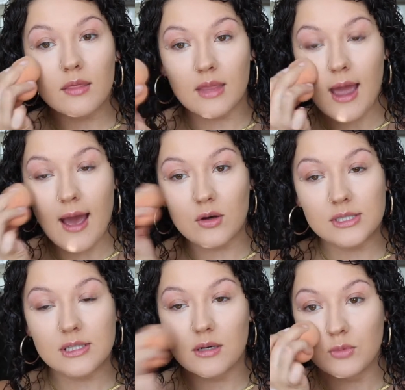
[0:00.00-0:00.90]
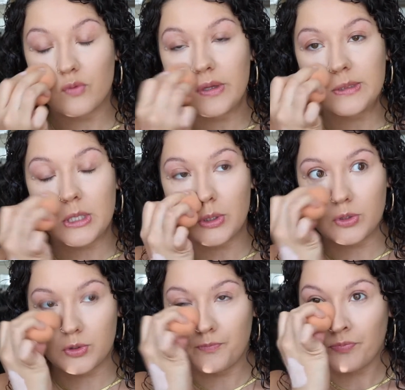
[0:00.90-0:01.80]
the house that I'm moving
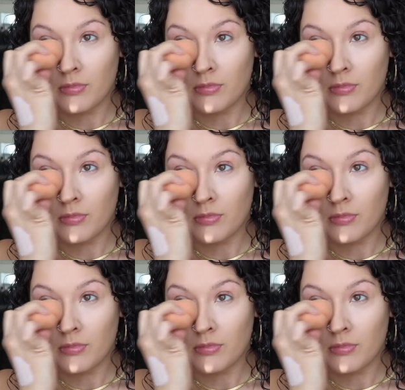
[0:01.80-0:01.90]
to,